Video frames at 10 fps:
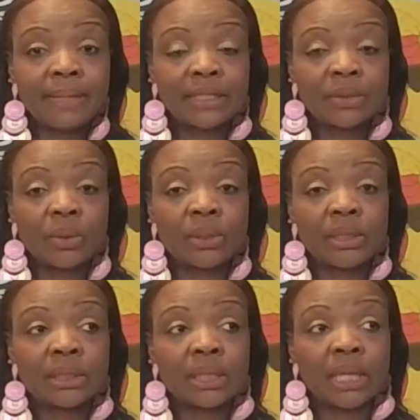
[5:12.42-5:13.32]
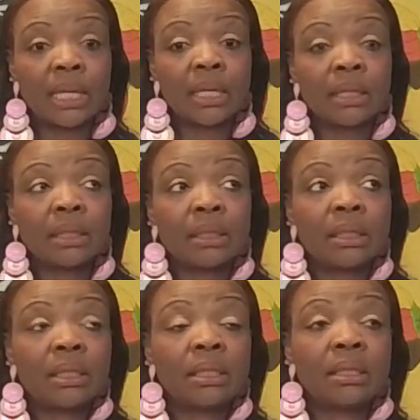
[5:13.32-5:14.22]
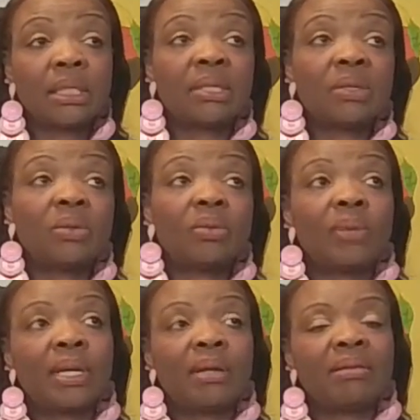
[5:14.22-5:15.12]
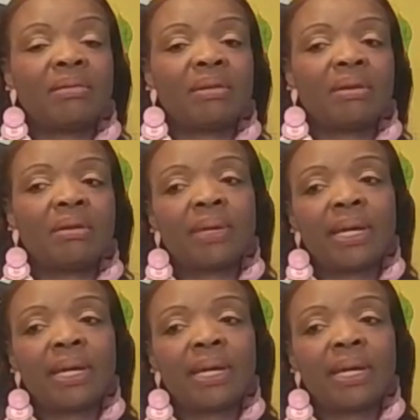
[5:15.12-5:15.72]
that's going to say, oh, well, all